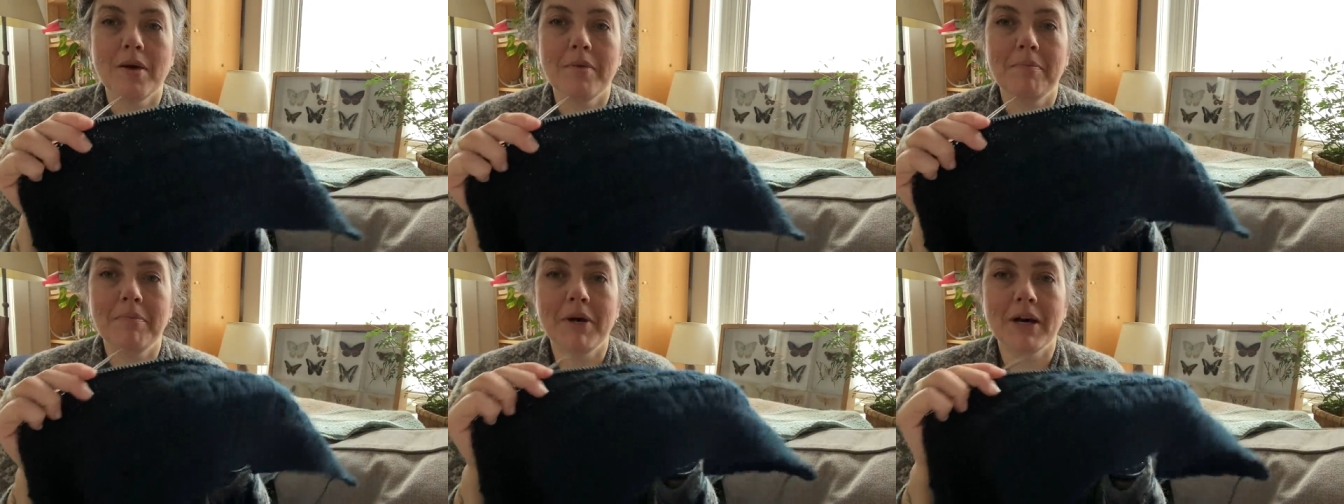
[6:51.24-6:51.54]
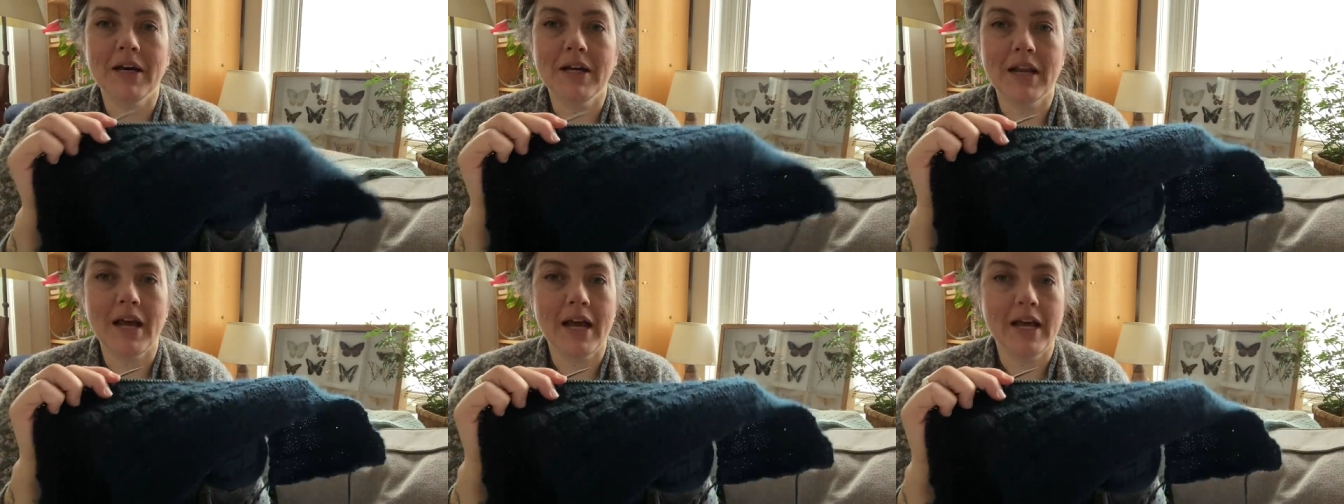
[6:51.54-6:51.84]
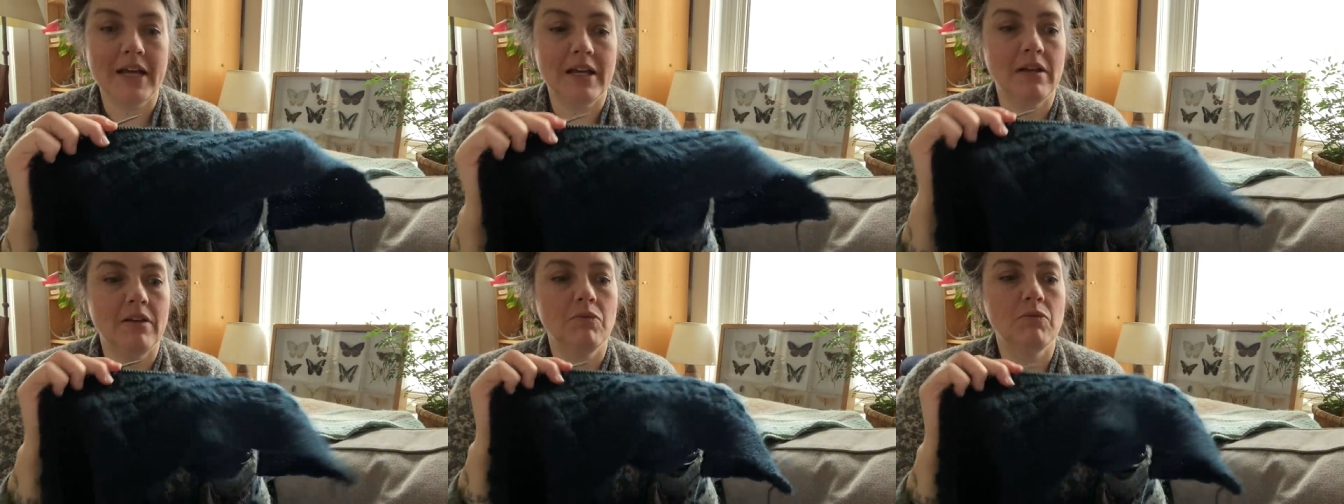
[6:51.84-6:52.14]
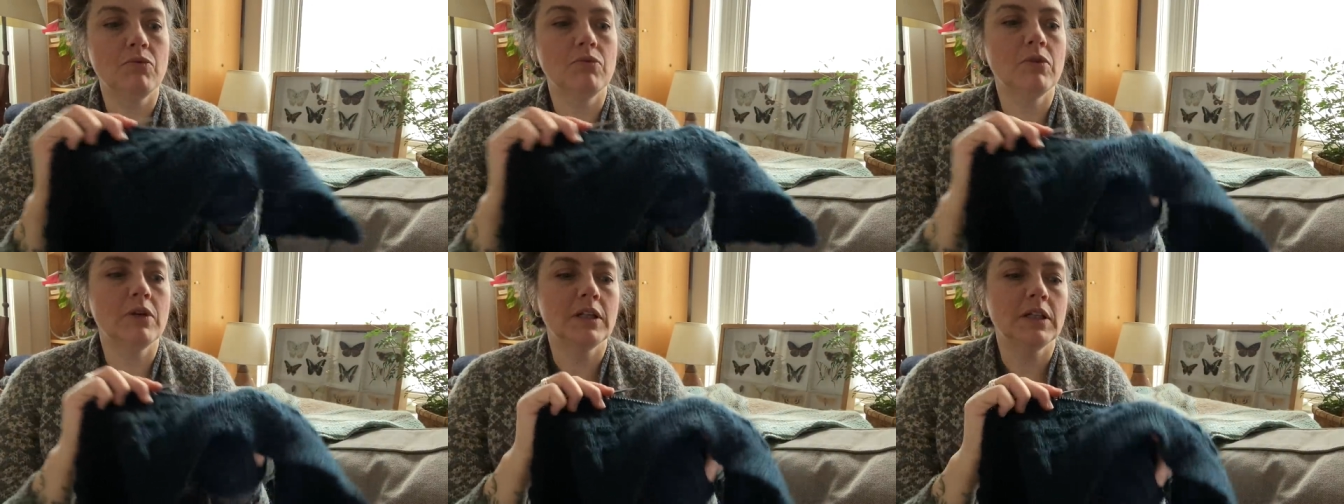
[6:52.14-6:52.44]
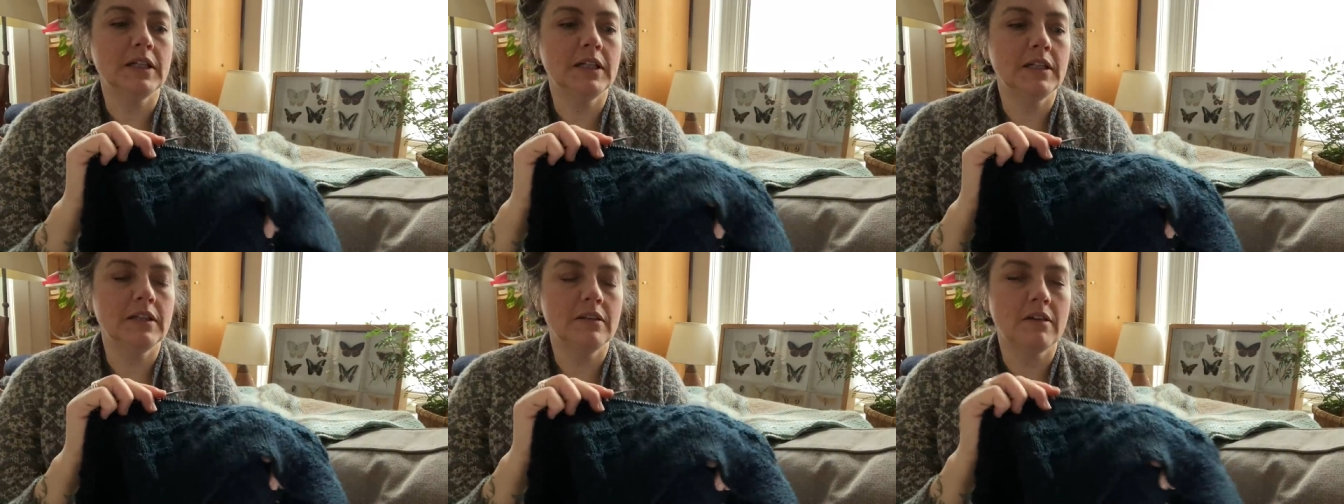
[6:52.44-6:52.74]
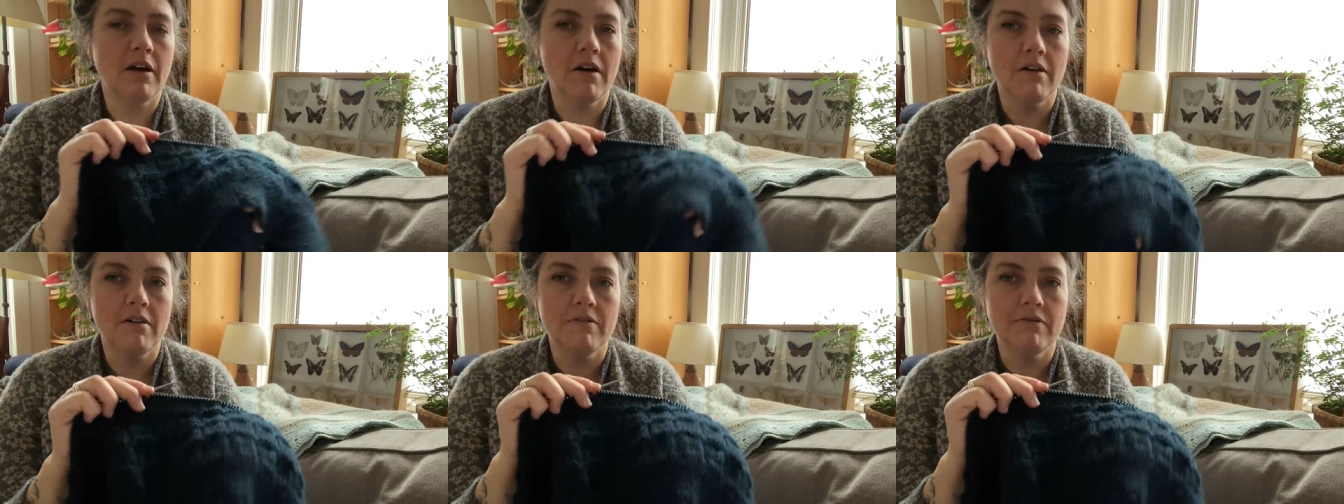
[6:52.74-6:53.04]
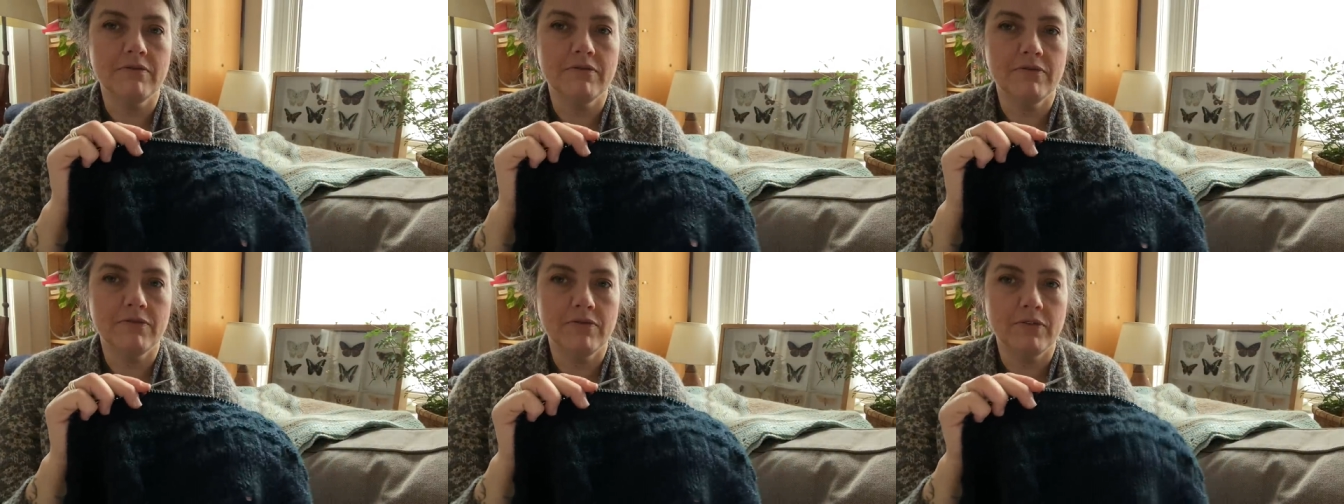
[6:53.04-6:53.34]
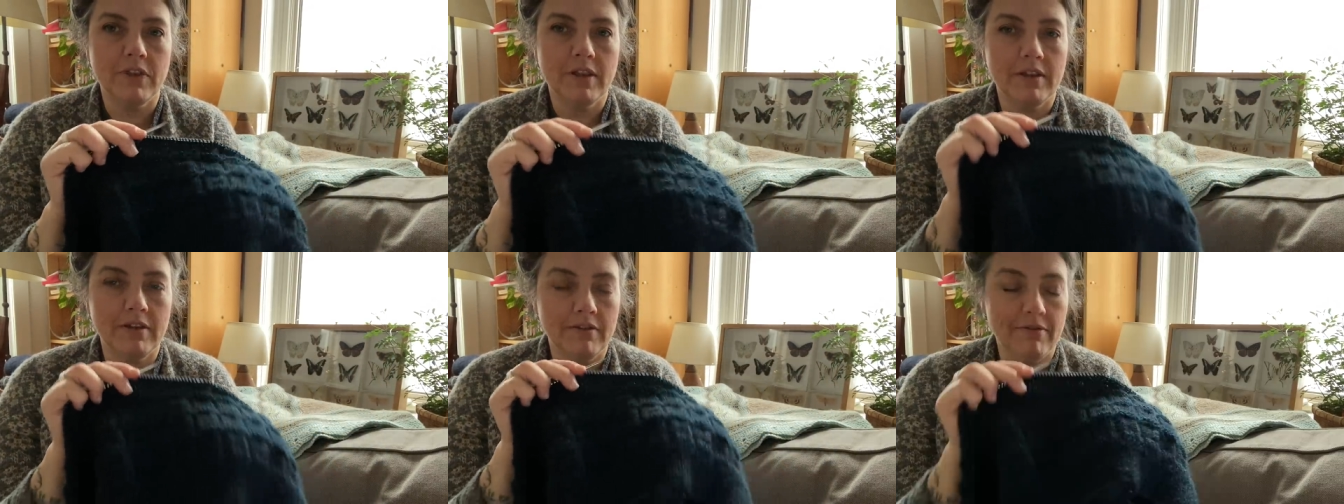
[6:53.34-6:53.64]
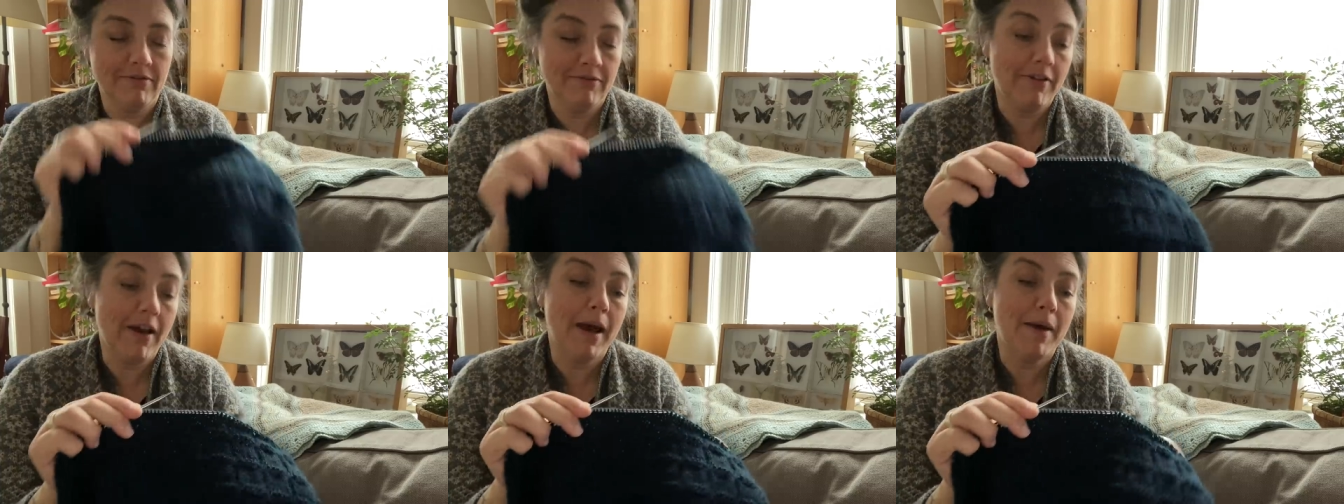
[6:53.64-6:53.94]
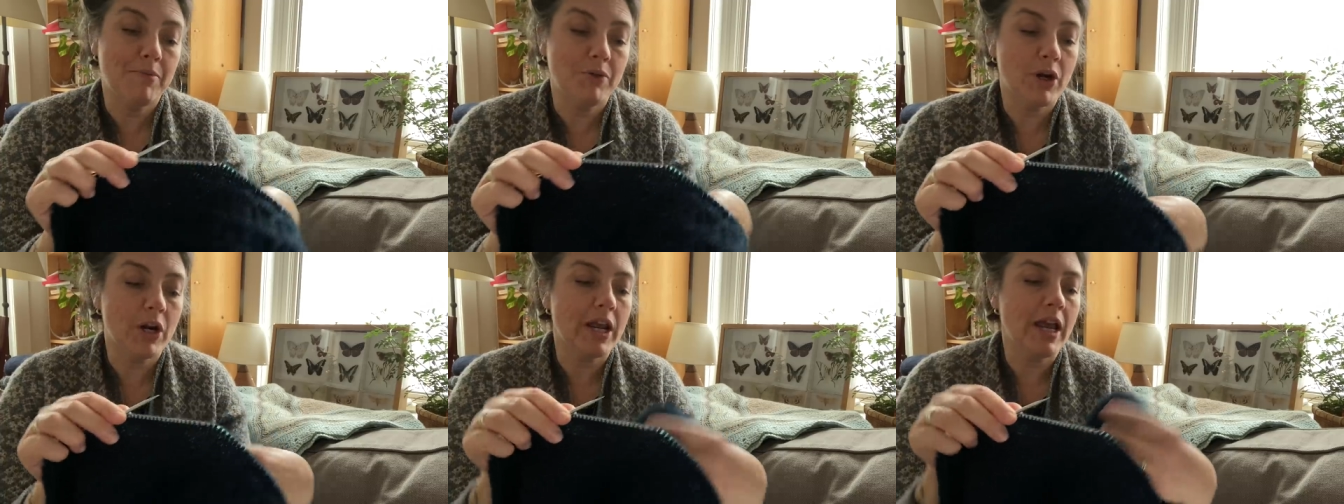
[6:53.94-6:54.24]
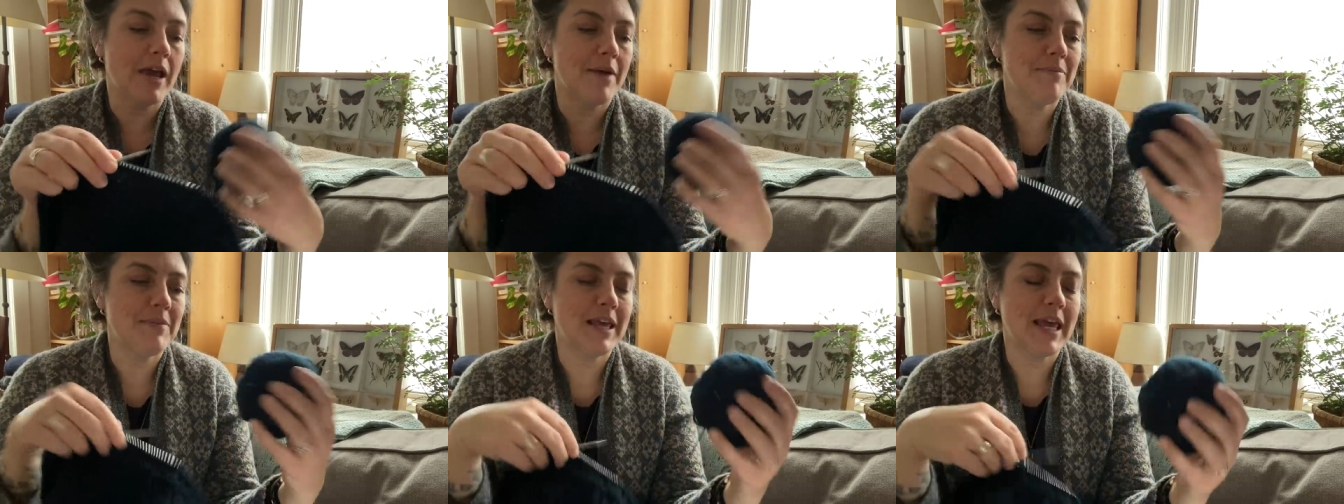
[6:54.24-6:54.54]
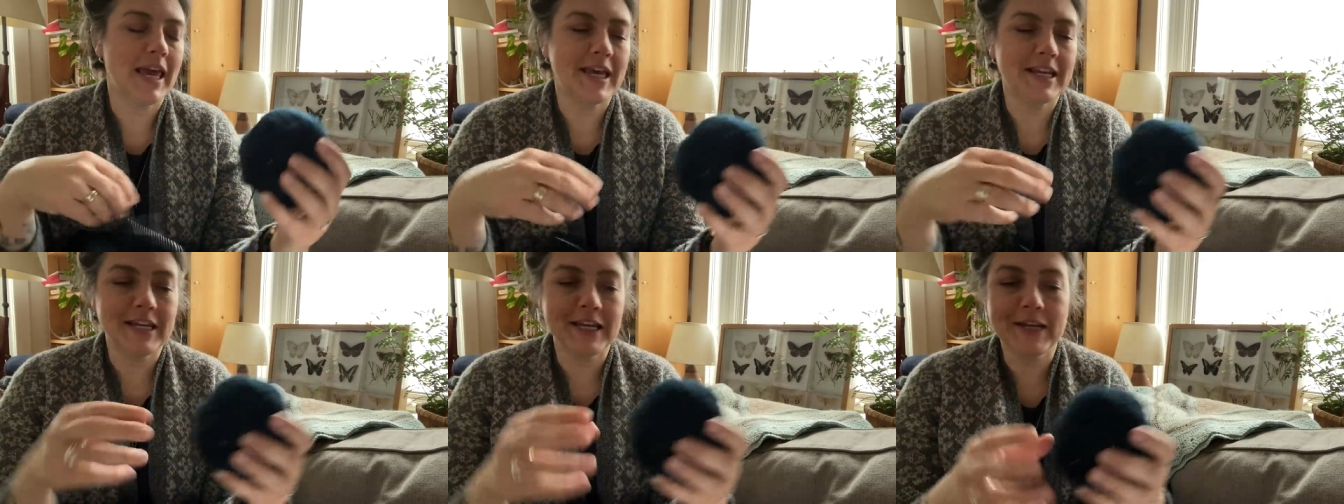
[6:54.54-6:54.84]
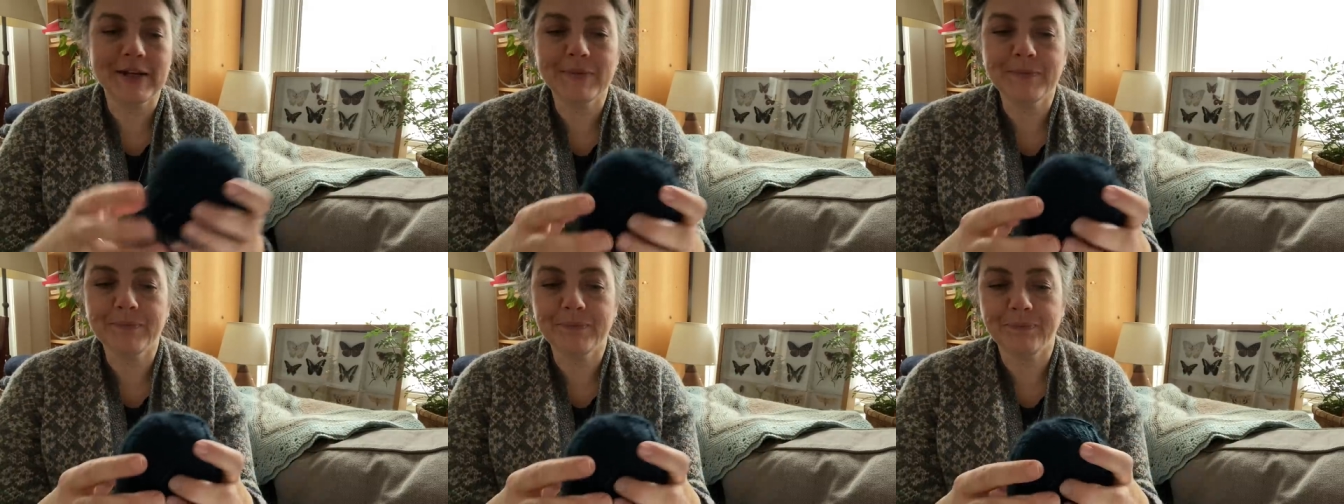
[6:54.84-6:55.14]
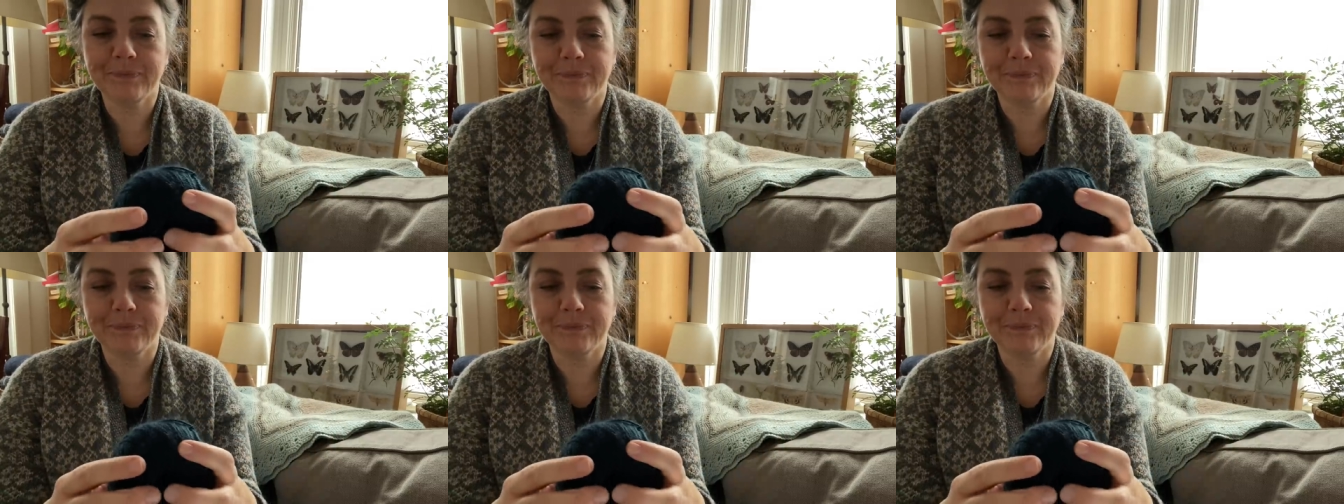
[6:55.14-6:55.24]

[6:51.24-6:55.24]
but I really love the fabric I'm getting